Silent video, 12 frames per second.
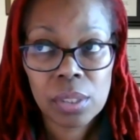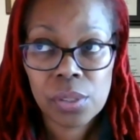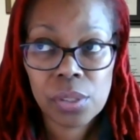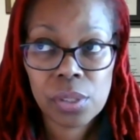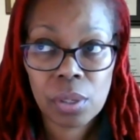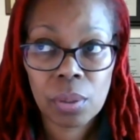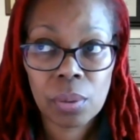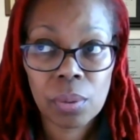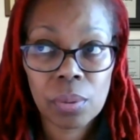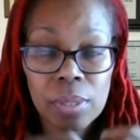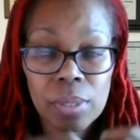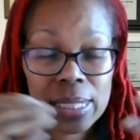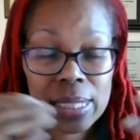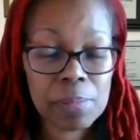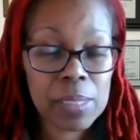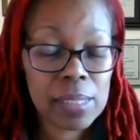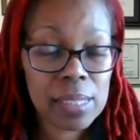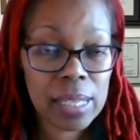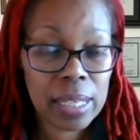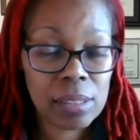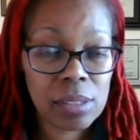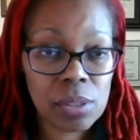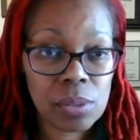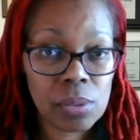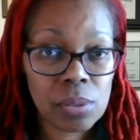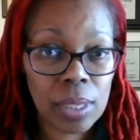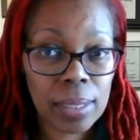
So that's being said too,